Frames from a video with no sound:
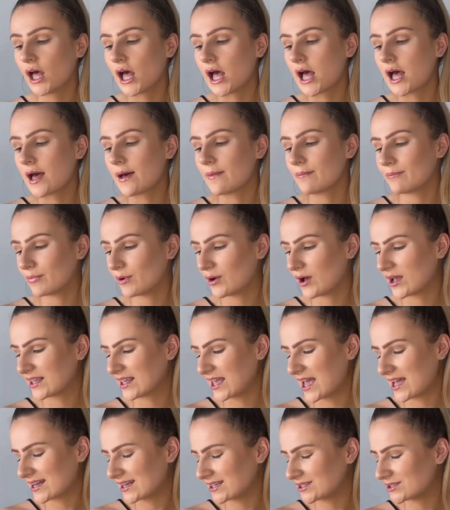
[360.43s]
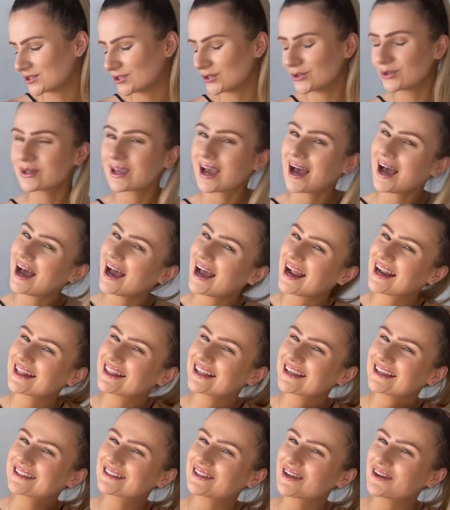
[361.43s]
but again I do kind of think
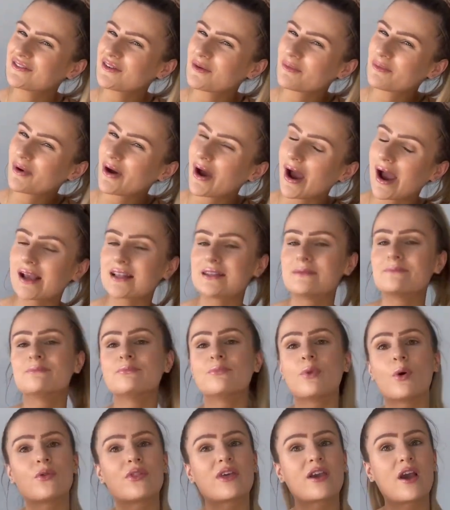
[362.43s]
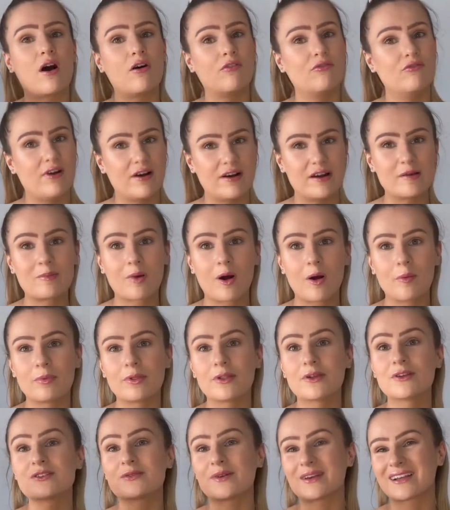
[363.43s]
it's overpriced but they are very popular
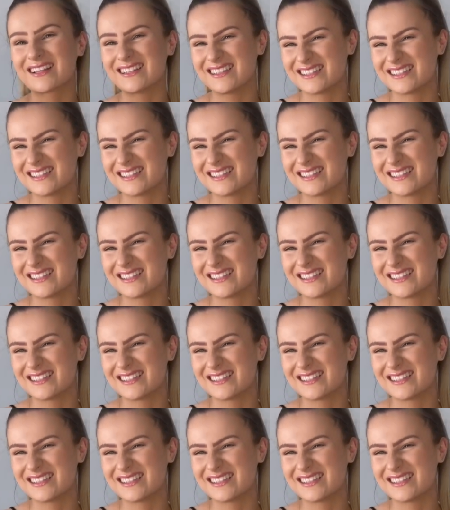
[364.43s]
so I can see